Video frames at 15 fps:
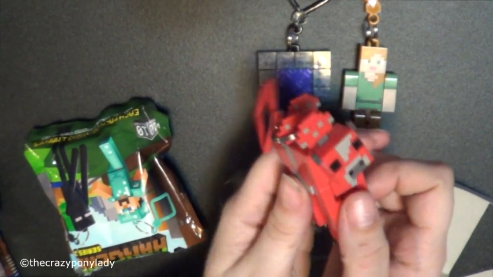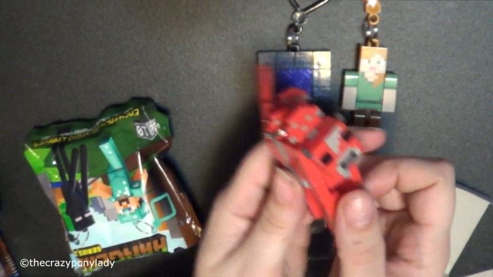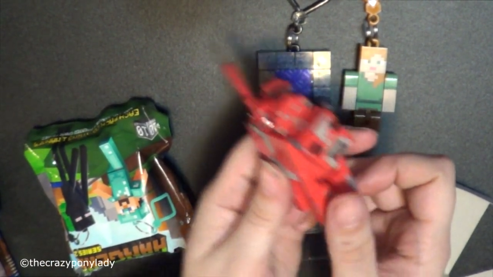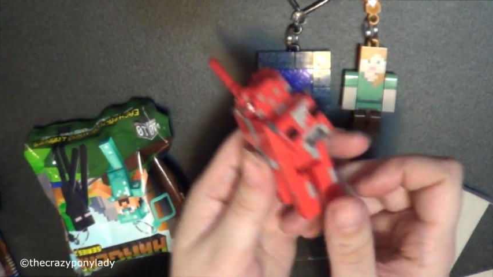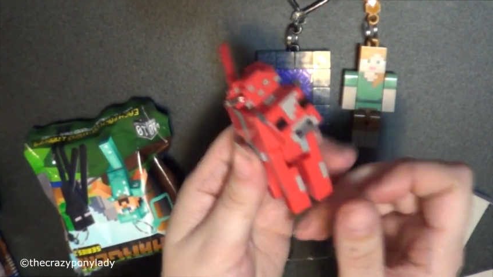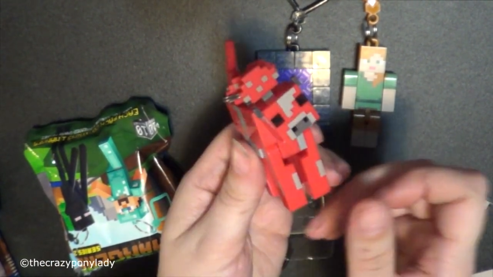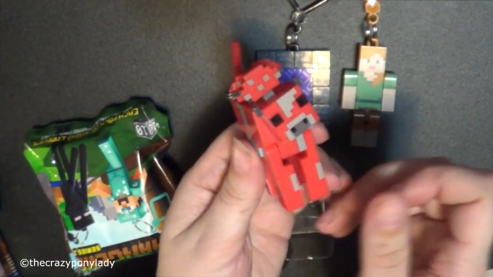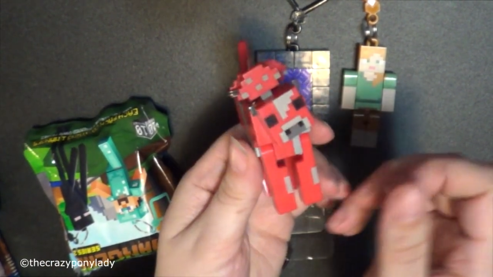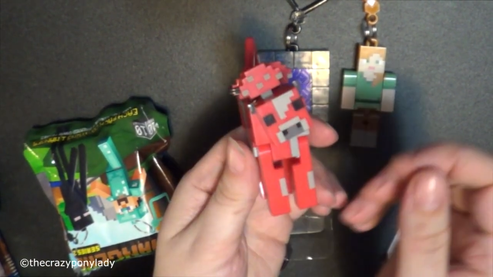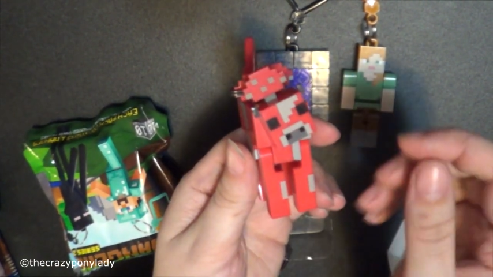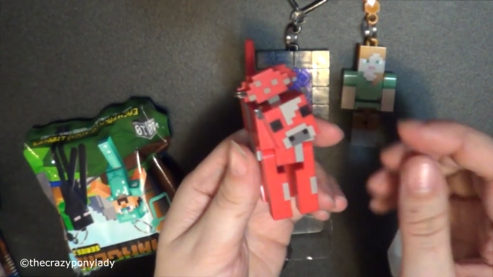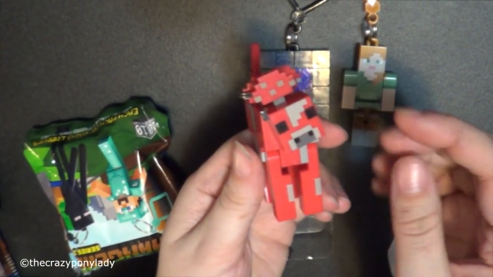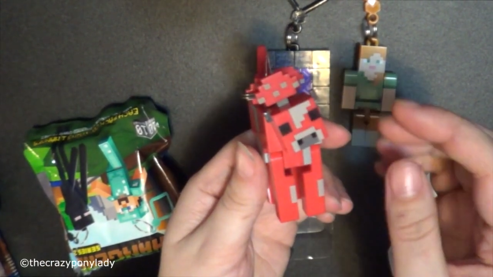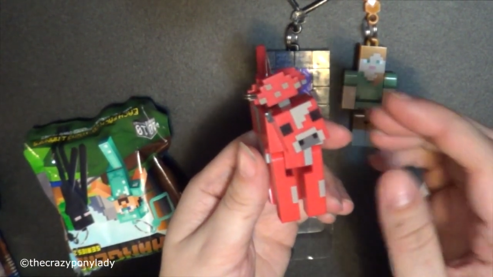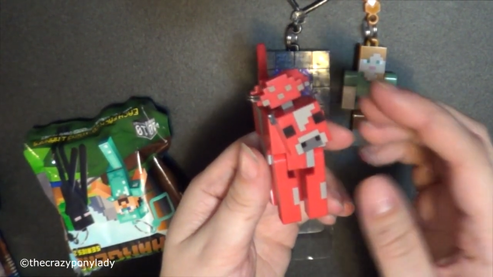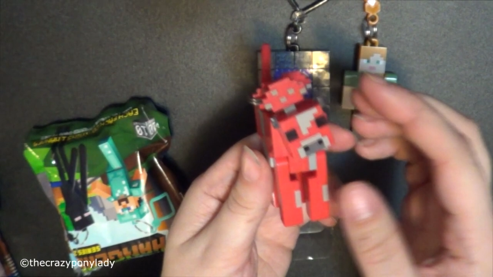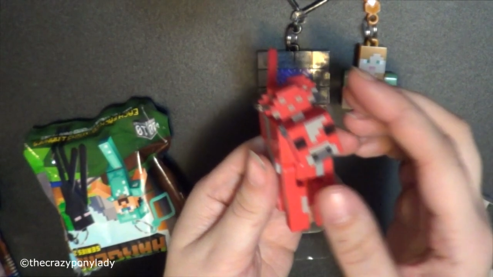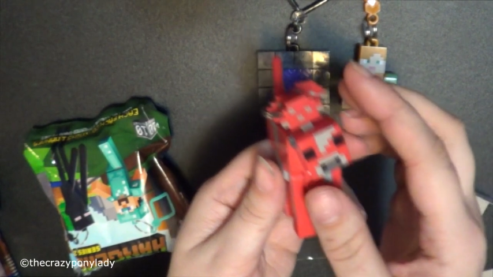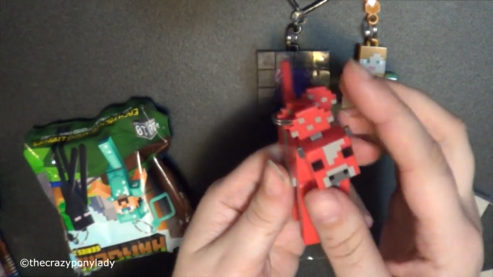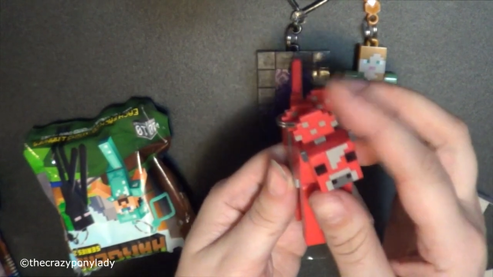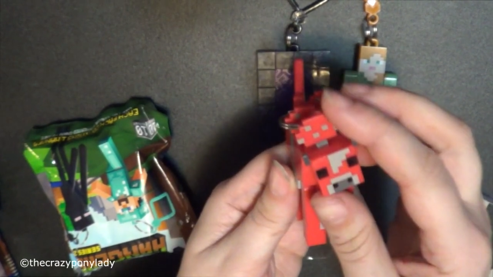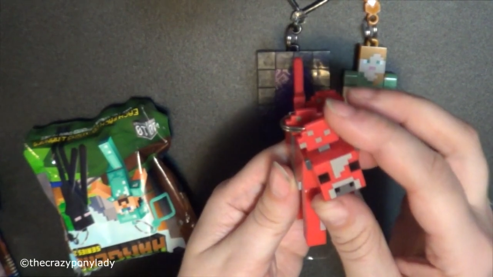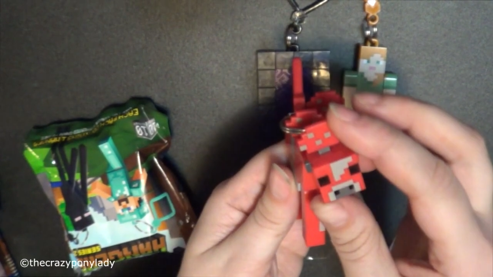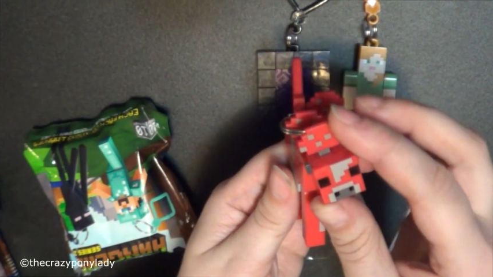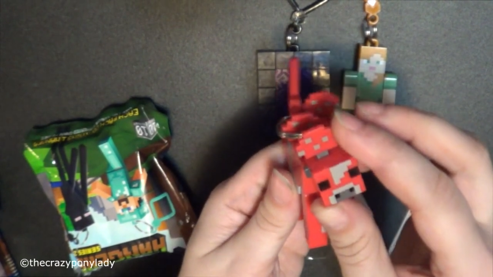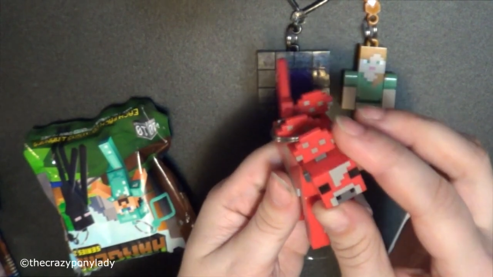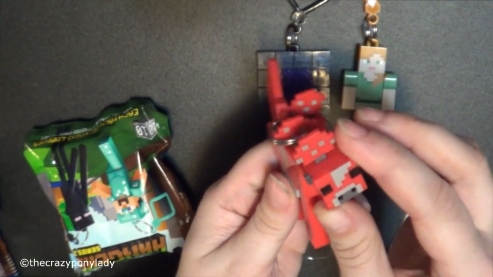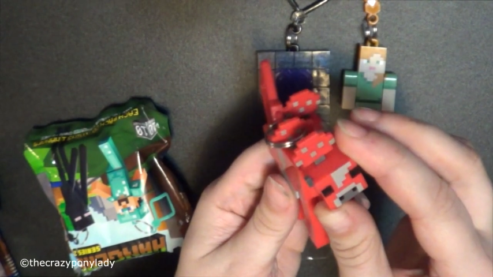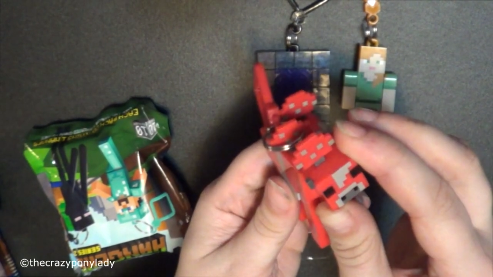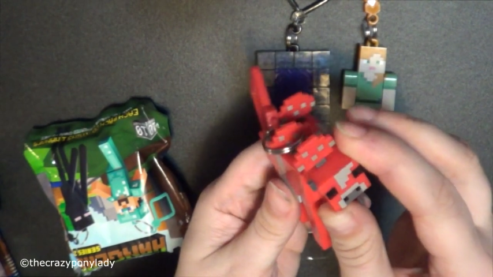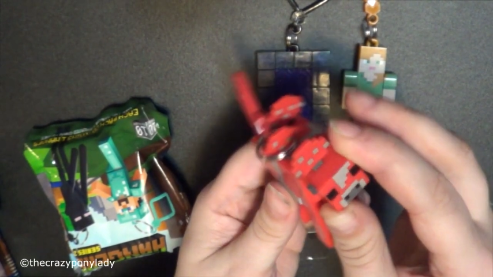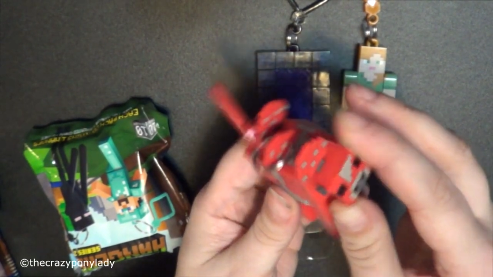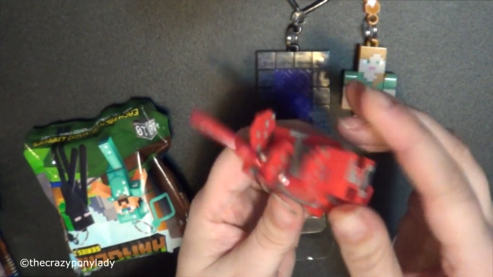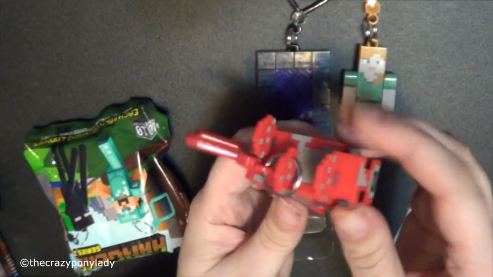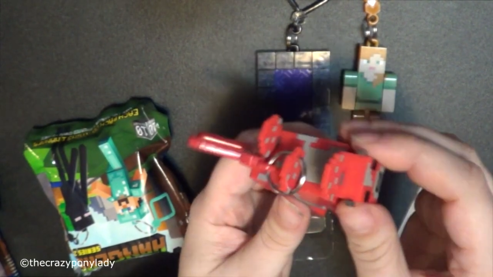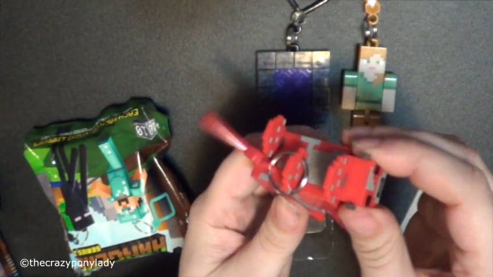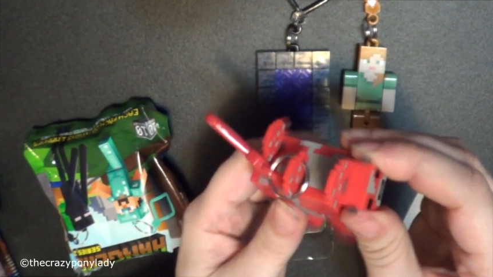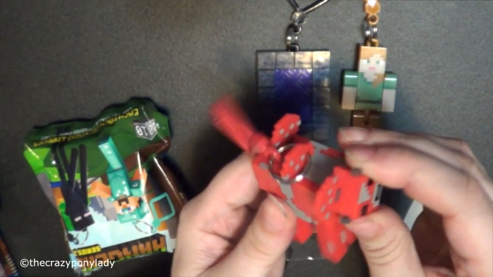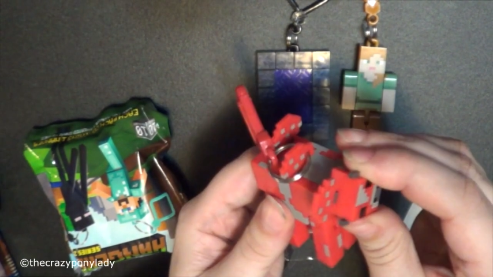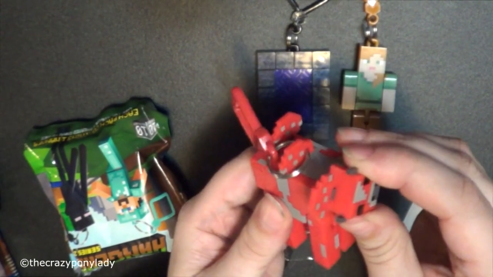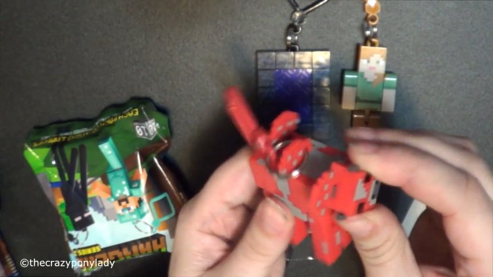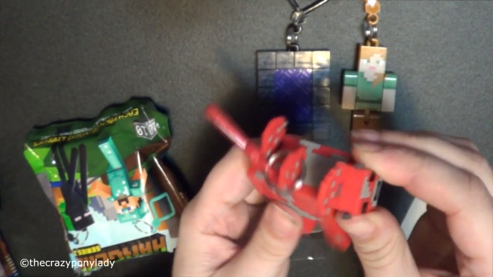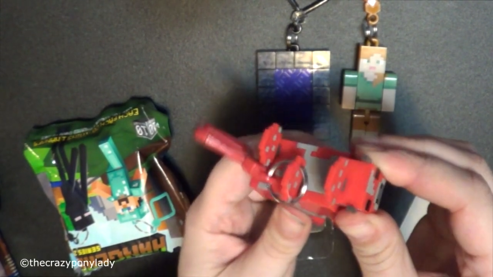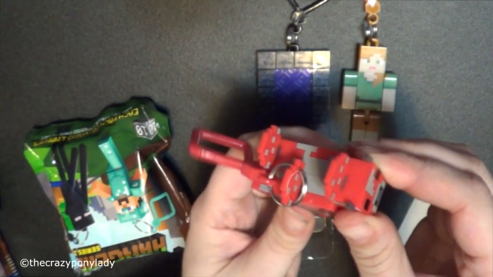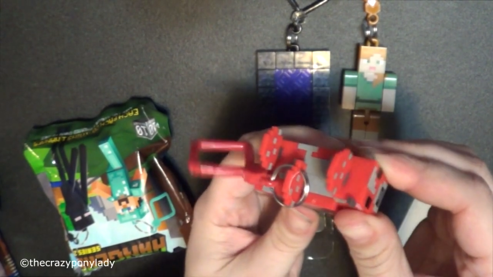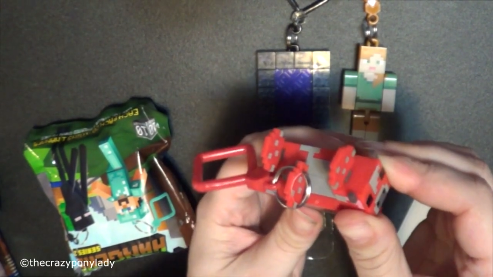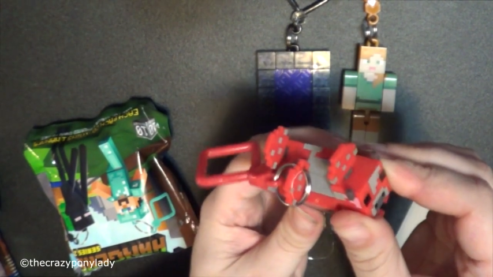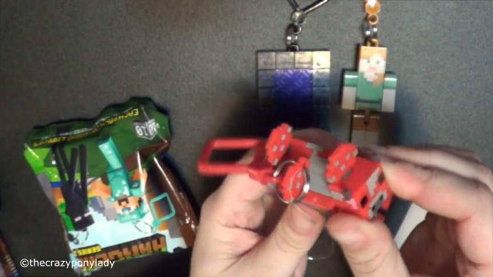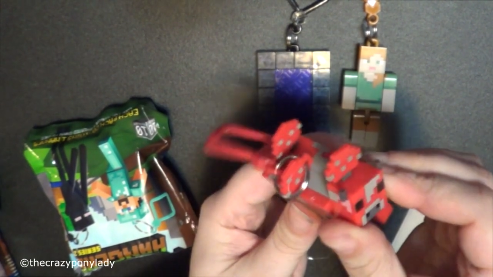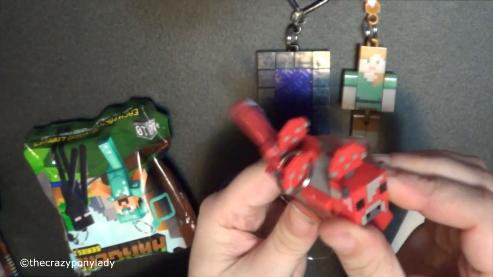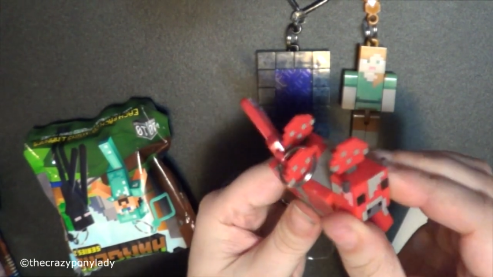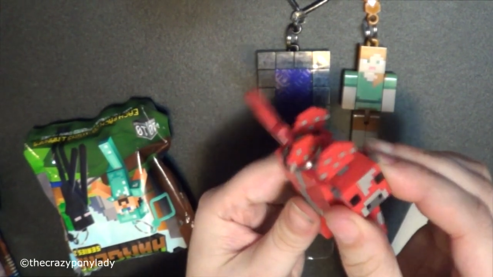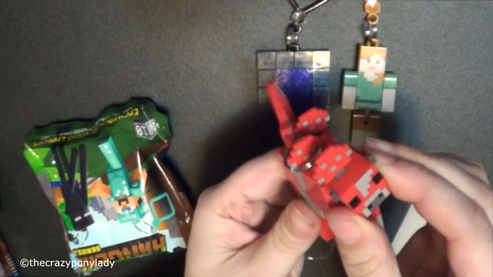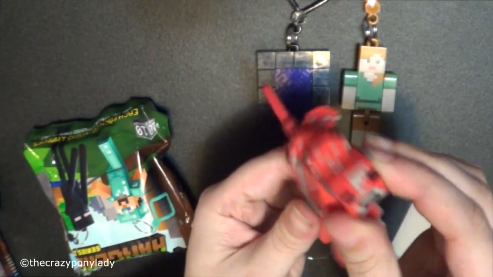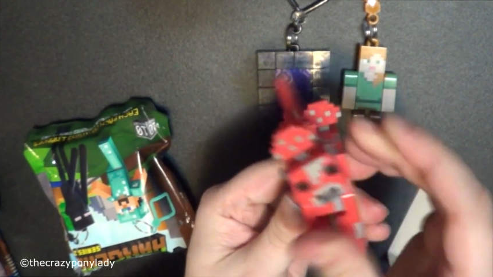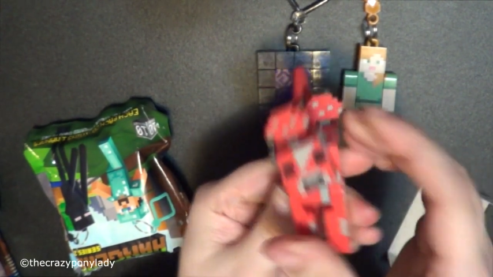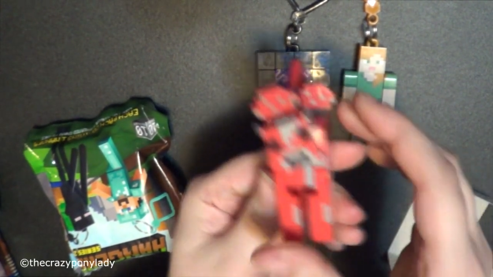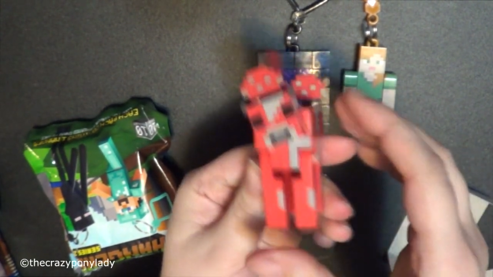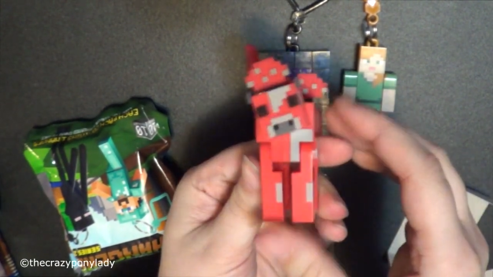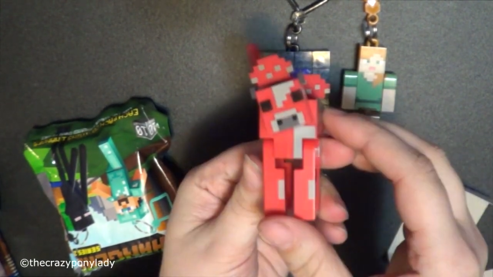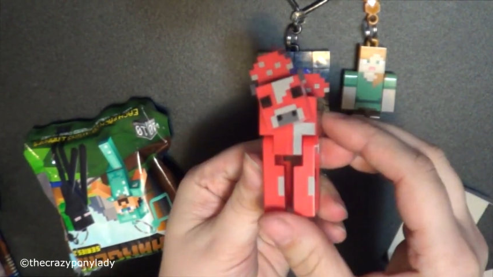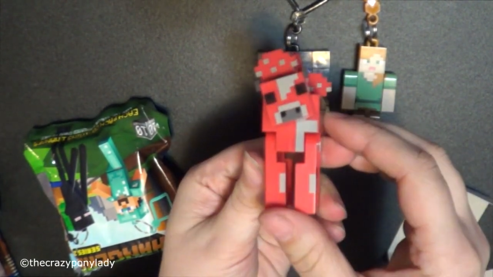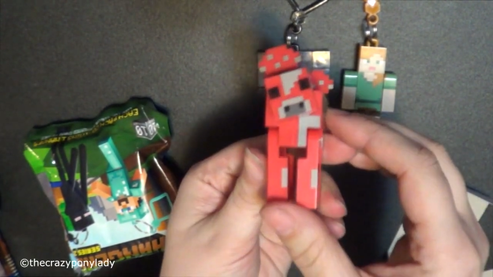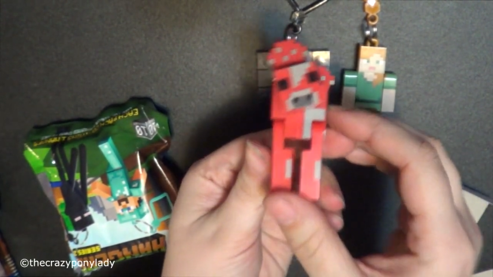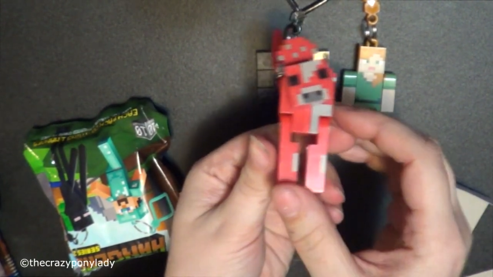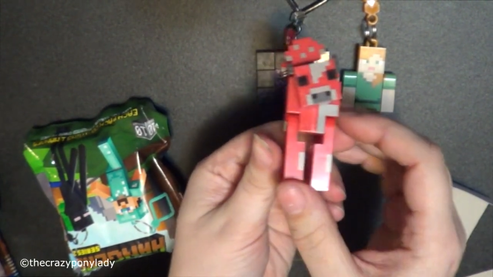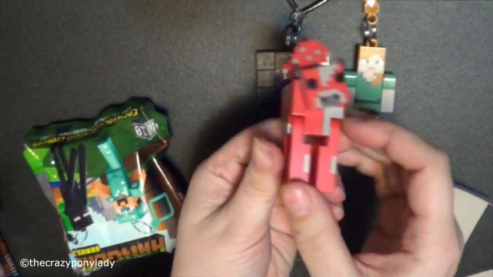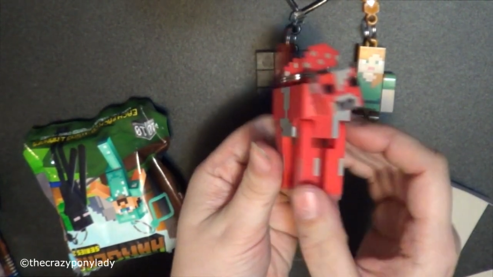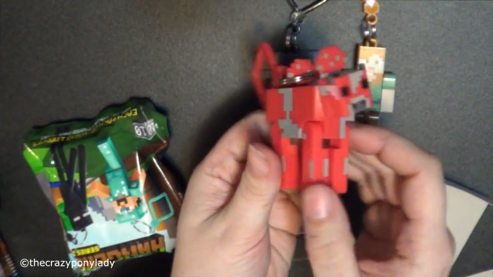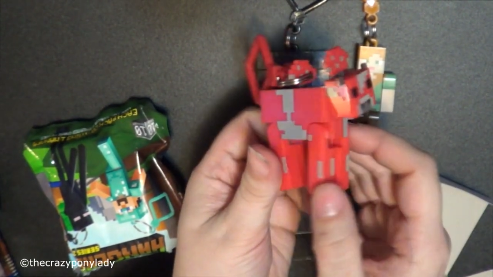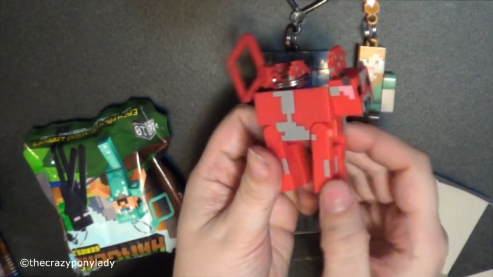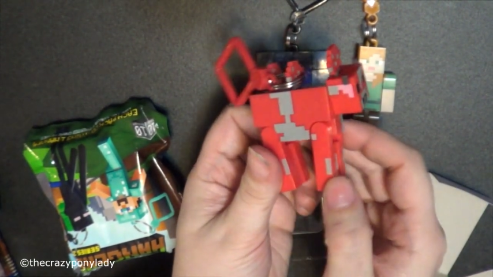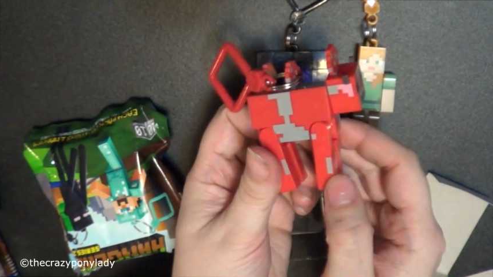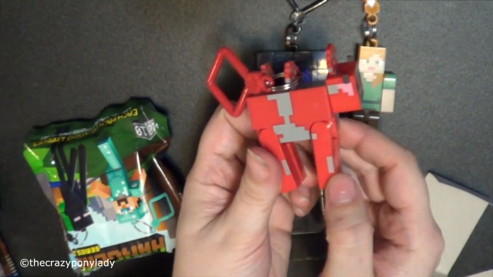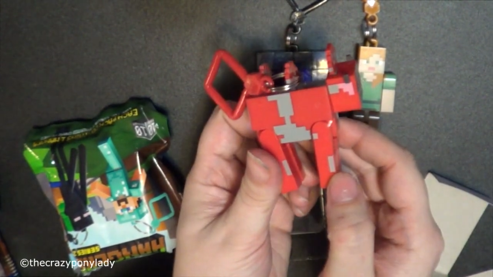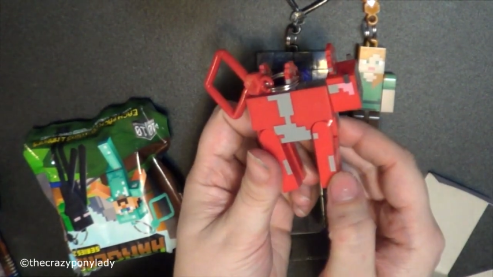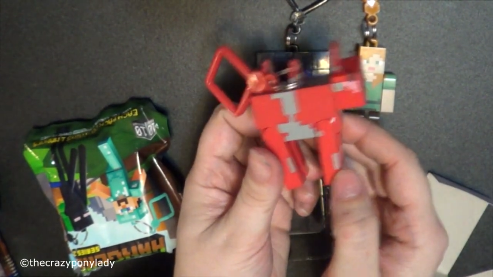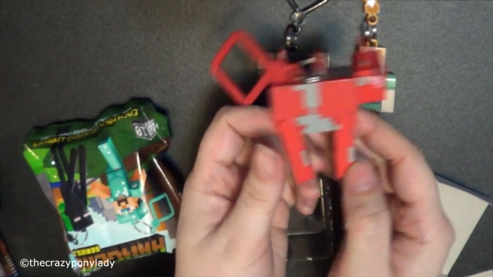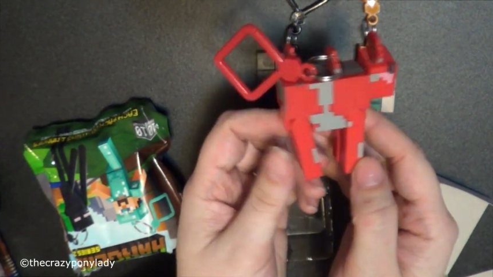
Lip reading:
(no speaker visible)